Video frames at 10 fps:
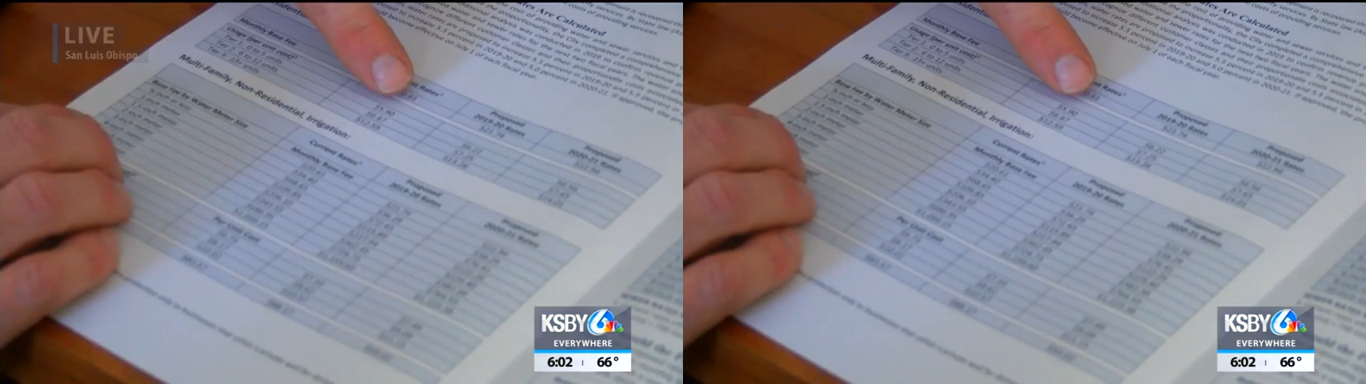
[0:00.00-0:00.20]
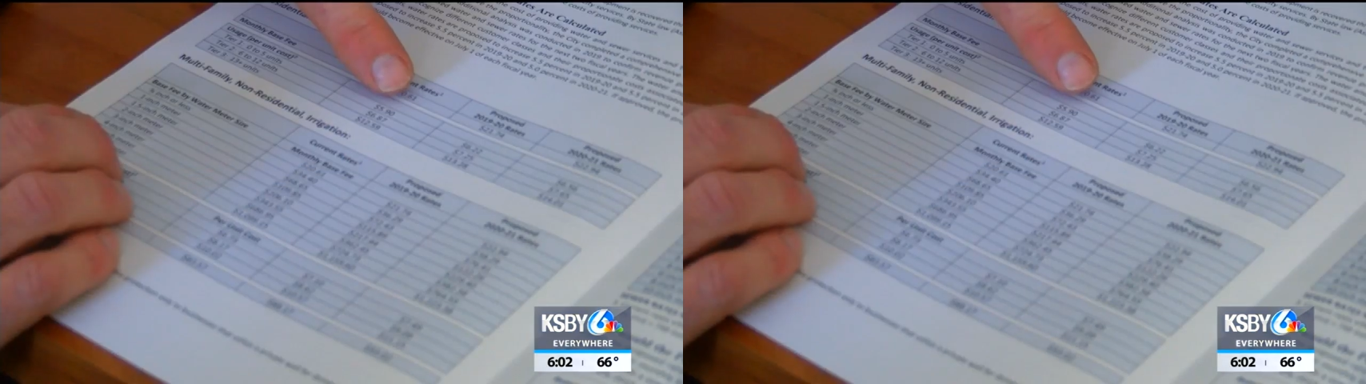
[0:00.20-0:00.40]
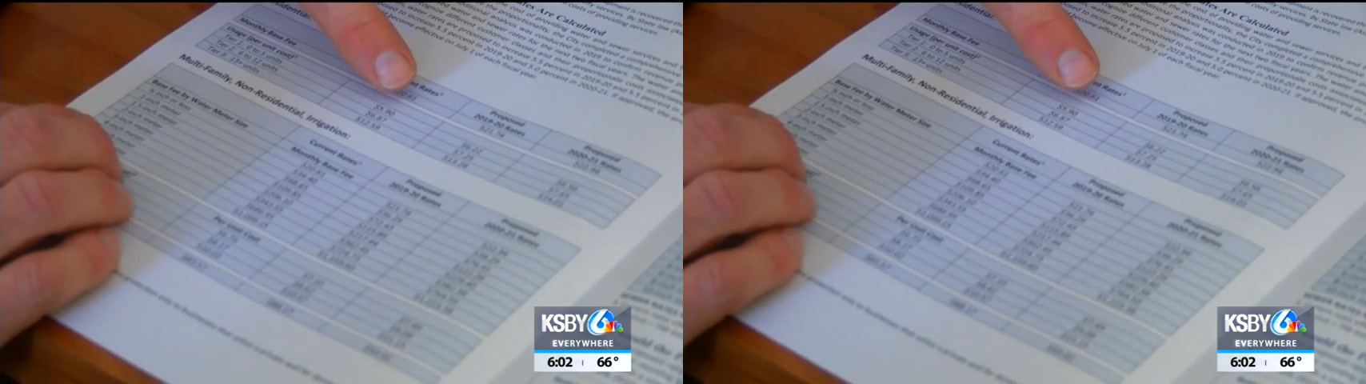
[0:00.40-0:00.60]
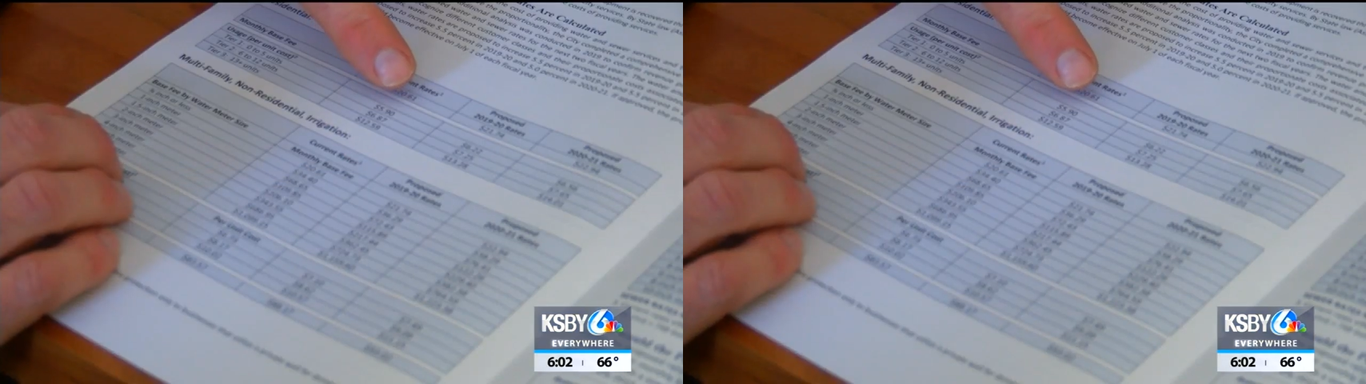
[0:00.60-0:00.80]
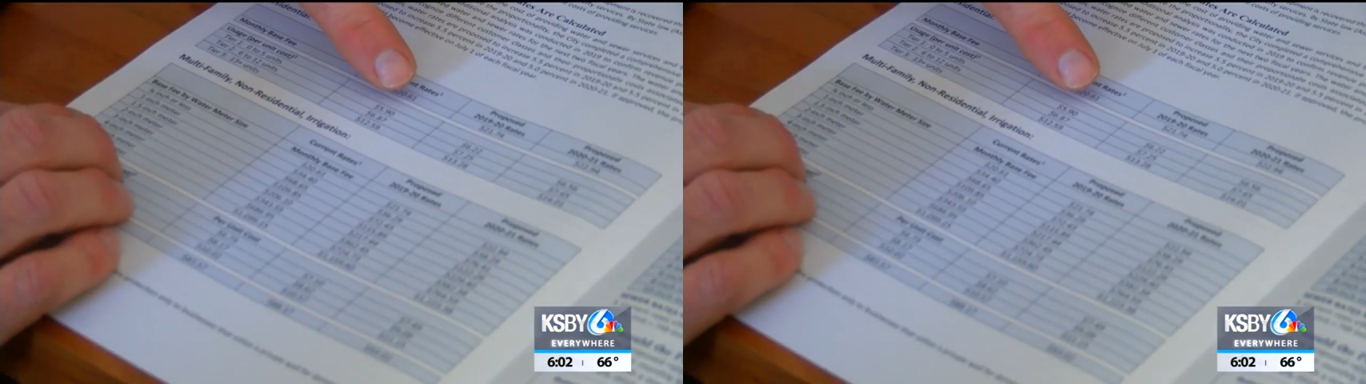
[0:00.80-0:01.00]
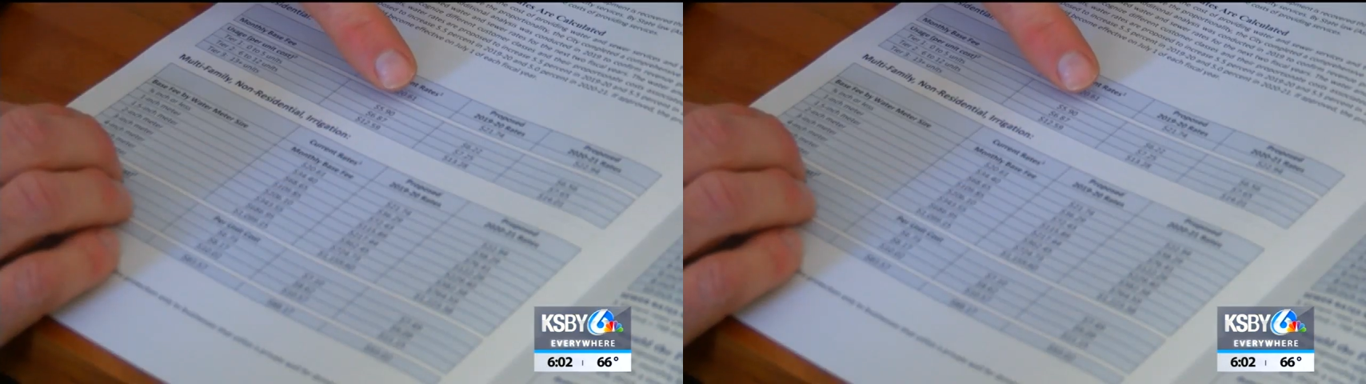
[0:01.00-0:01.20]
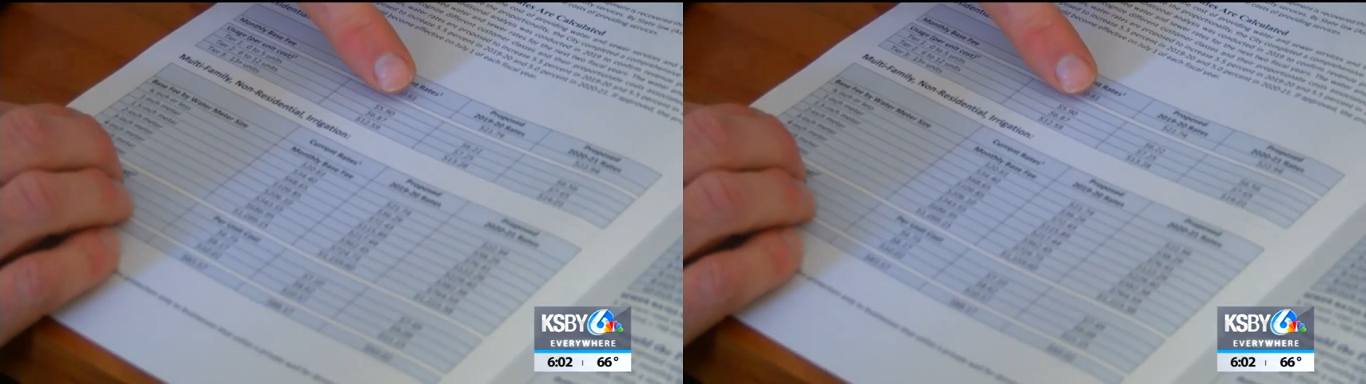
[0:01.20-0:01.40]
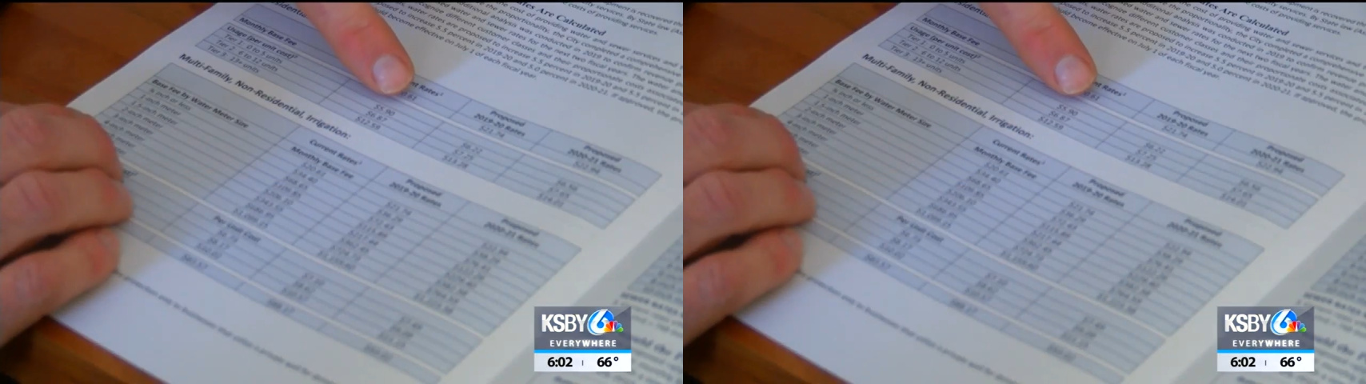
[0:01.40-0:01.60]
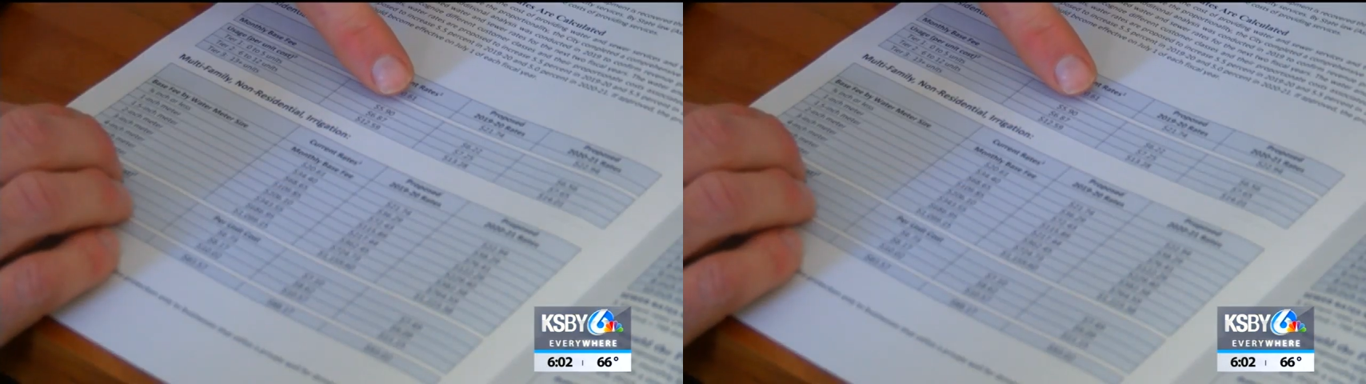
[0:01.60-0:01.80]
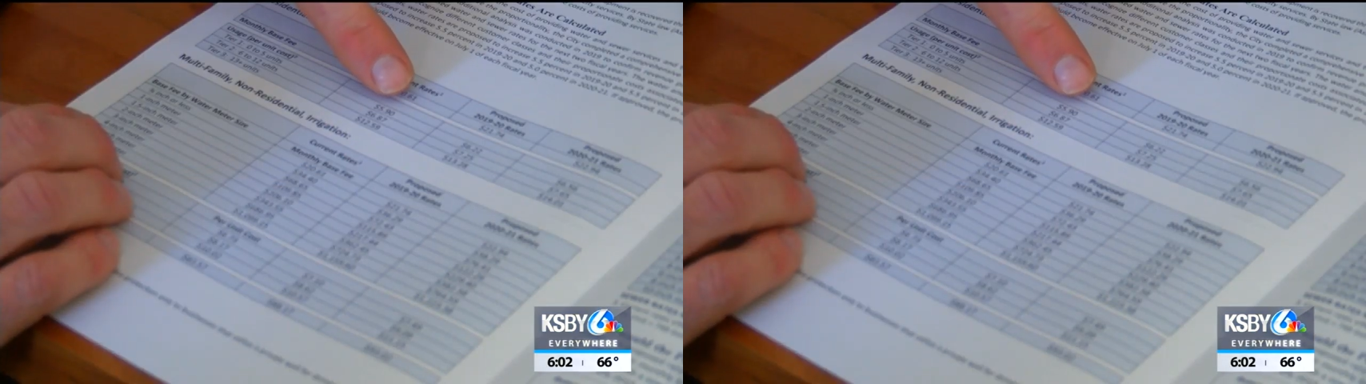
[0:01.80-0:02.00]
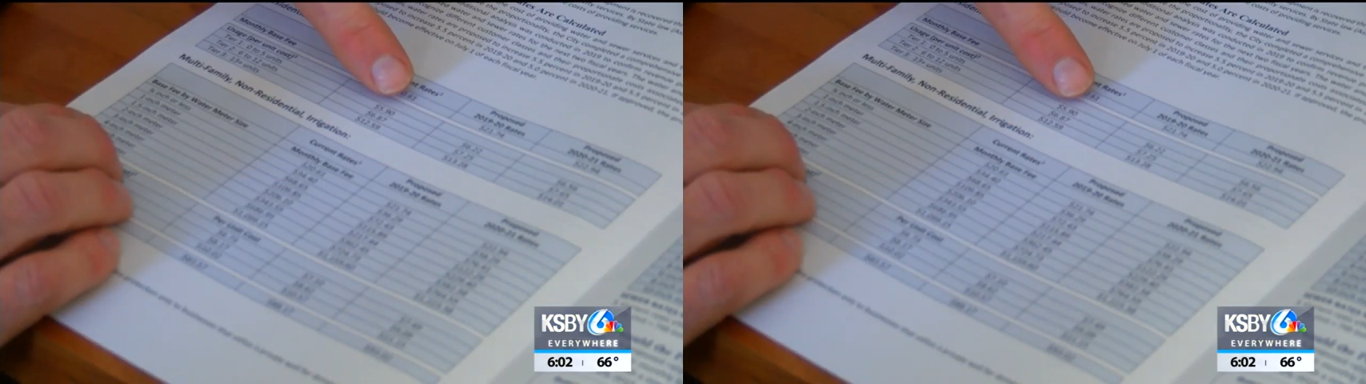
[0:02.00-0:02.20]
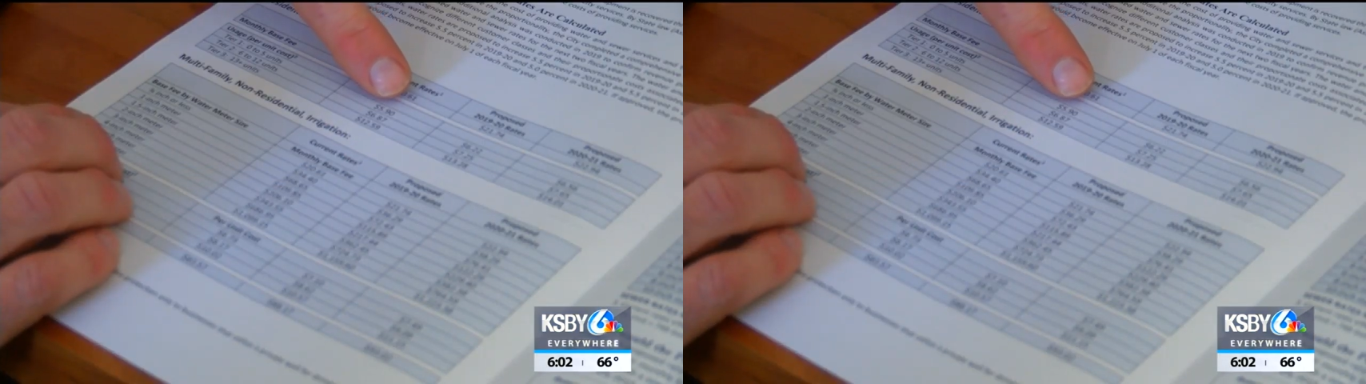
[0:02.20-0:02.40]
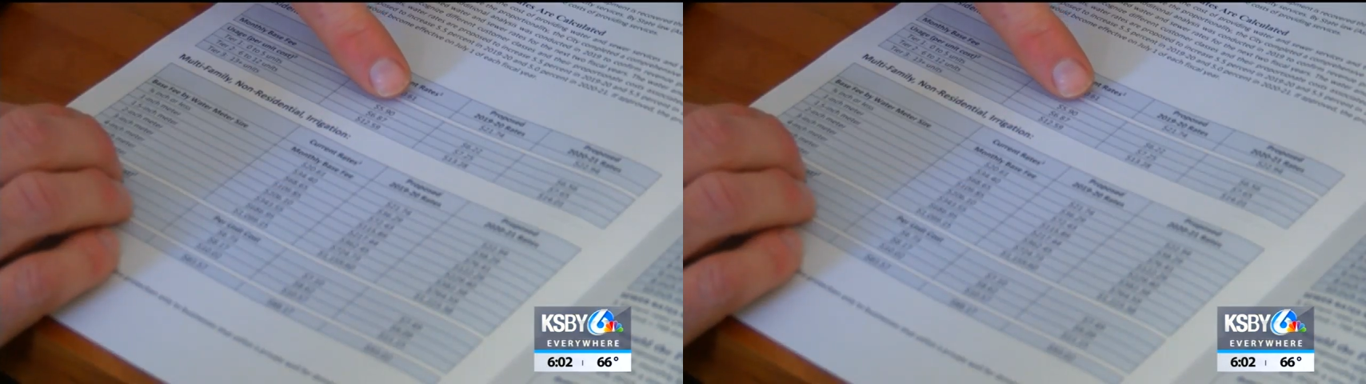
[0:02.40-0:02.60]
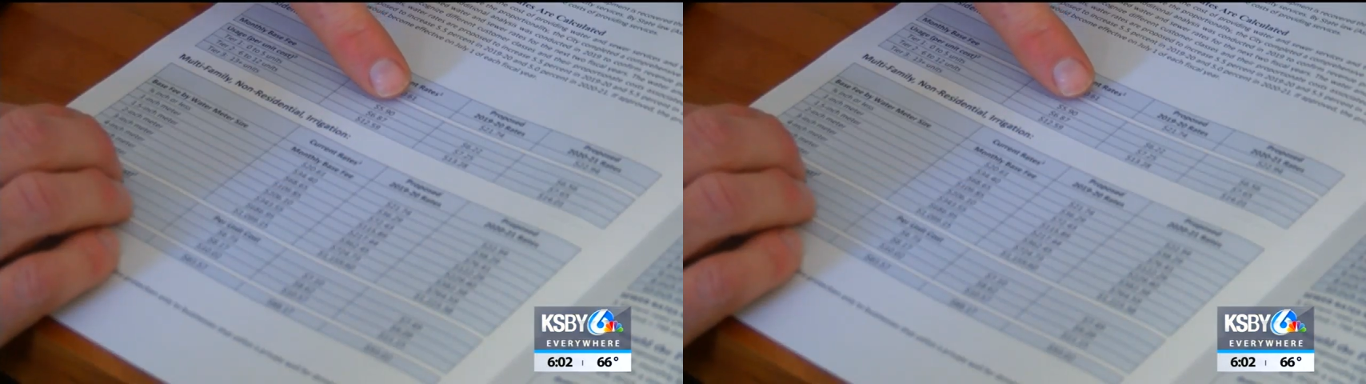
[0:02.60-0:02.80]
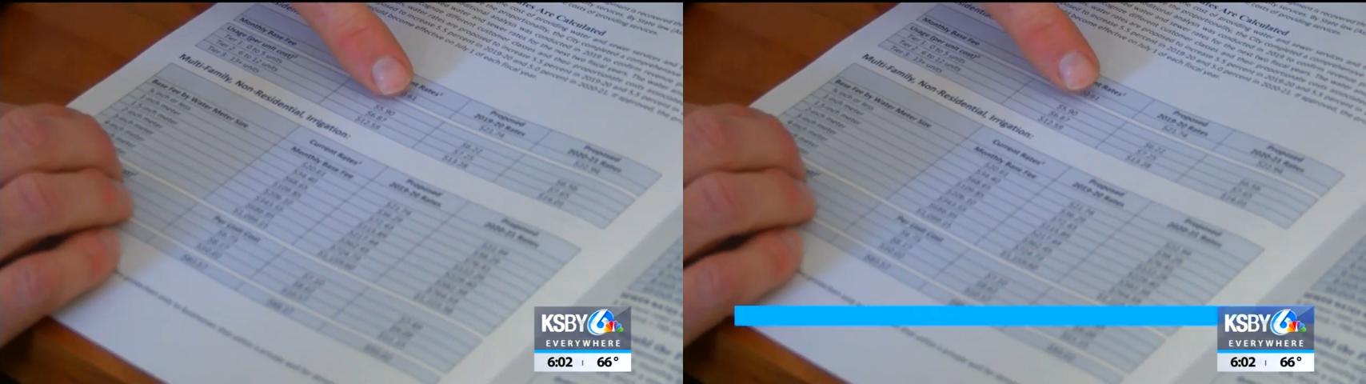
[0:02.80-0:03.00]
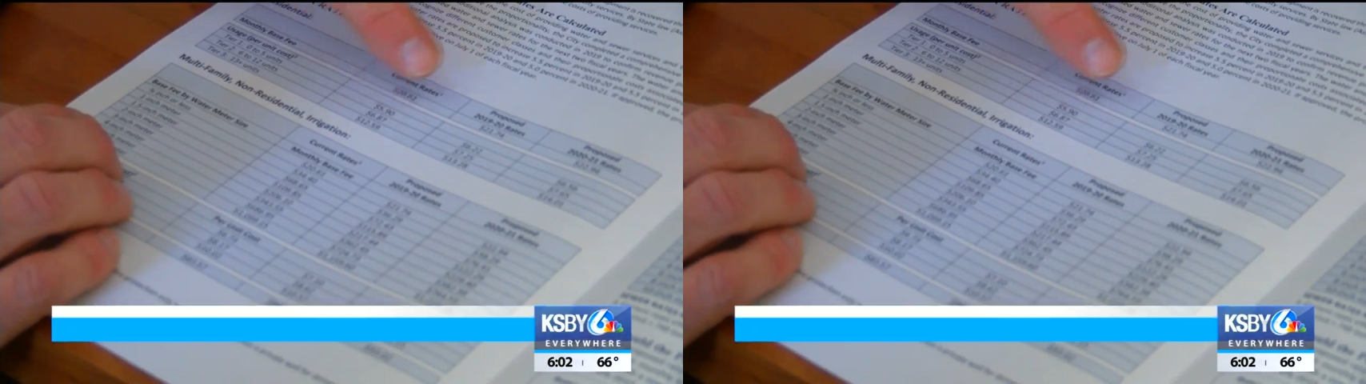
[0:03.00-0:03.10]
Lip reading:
[unreadable: no face in view]